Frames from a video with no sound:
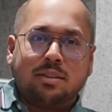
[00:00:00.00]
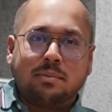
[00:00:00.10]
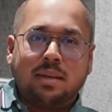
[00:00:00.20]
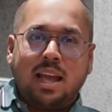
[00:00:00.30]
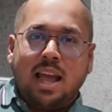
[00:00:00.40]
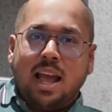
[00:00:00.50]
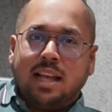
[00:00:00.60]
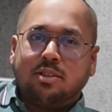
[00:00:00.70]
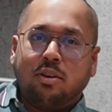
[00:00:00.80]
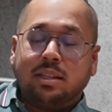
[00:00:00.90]
Awesome.
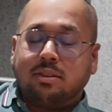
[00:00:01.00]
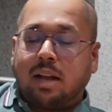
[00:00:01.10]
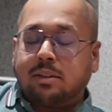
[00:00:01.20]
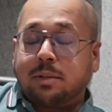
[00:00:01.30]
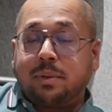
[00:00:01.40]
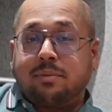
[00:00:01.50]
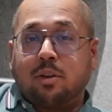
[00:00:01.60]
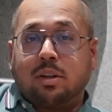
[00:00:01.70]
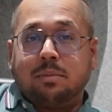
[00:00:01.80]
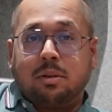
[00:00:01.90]
So now that we
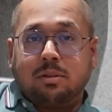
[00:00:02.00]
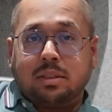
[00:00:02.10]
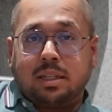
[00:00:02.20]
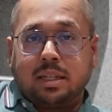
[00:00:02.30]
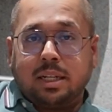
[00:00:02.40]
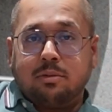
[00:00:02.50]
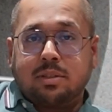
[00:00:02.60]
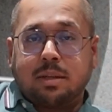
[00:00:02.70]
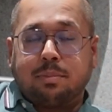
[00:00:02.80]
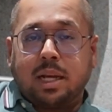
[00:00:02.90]
have talked about
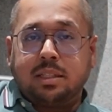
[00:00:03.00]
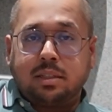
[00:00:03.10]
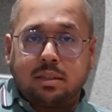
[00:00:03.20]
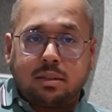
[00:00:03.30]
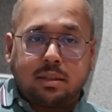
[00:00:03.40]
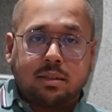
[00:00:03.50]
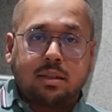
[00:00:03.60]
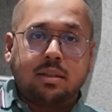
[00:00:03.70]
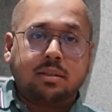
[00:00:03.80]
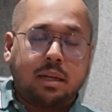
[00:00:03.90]
supply chain
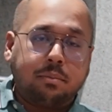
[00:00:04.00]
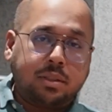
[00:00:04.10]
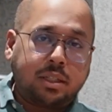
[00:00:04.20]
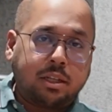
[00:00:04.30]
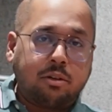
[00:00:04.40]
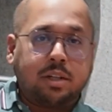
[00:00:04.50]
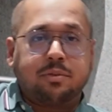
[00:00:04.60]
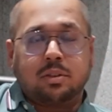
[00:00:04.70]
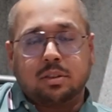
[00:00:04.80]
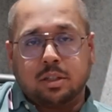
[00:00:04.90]
risk,
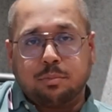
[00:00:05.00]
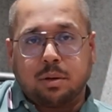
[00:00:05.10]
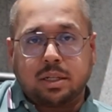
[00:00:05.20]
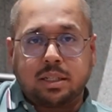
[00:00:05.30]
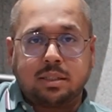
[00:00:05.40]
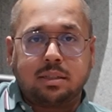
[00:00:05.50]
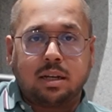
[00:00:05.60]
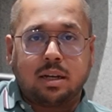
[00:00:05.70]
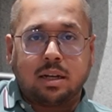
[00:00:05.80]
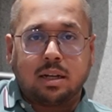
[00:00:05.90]
cybersecurity for third
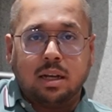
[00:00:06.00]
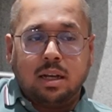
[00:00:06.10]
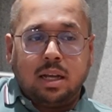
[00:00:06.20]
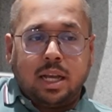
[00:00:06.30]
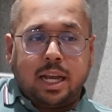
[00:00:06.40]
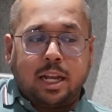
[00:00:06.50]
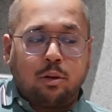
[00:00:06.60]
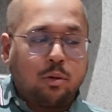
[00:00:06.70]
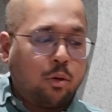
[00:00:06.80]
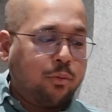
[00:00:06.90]
parties,
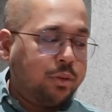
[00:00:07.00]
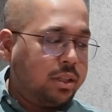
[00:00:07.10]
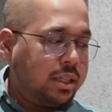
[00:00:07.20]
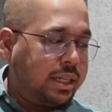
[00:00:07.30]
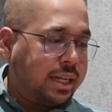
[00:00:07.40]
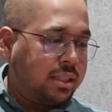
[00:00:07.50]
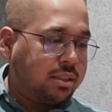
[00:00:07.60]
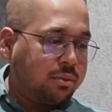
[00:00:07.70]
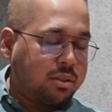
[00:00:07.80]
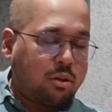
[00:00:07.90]
hopefully the
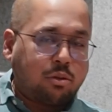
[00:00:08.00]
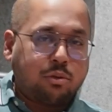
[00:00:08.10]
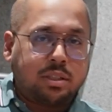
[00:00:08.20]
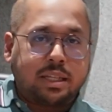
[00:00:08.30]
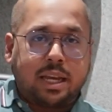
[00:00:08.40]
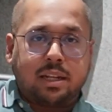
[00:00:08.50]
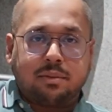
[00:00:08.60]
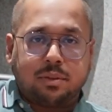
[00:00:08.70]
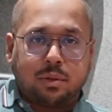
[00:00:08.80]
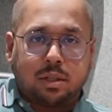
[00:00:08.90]
intention was not to
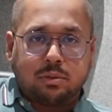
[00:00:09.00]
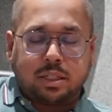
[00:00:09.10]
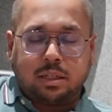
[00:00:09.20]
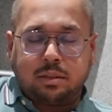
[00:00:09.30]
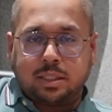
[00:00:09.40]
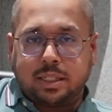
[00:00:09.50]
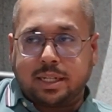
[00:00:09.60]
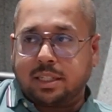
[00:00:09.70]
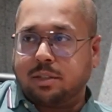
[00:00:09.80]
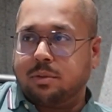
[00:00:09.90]
scare everyone out there.
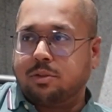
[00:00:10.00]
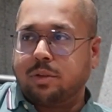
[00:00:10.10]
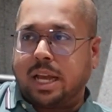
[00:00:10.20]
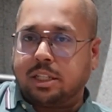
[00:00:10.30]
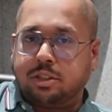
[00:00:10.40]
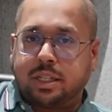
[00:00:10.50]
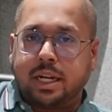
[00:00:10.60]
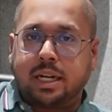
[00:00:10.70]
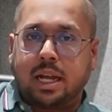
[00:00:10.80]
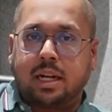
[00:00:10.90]
The intention was to
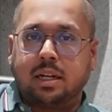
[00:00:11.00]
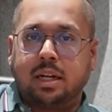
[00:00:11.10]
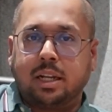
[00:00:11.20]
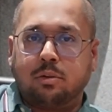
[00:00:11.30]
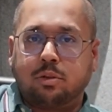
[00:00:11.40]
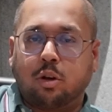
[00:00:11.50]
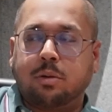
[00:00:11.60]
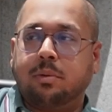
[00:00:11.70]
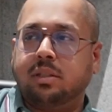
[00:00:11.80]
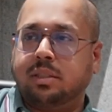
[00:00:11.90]
educate and
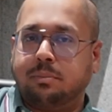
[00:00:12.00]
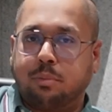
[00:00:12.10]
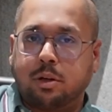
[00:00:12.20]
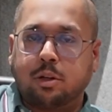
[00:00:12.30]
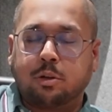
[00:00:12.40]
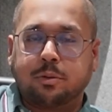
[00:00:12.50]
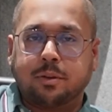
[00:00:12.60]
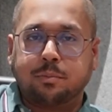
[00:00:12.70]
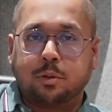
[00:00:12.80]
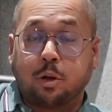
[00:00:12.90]
talk about this important
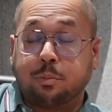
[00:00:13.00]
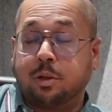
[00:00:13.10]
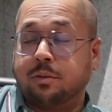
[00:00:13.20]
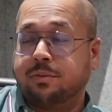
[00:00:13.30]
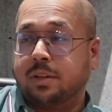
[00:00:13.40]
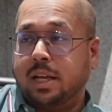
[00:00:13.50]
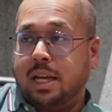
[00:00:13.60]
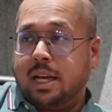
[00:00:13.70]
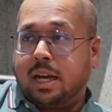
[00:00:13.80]
topic of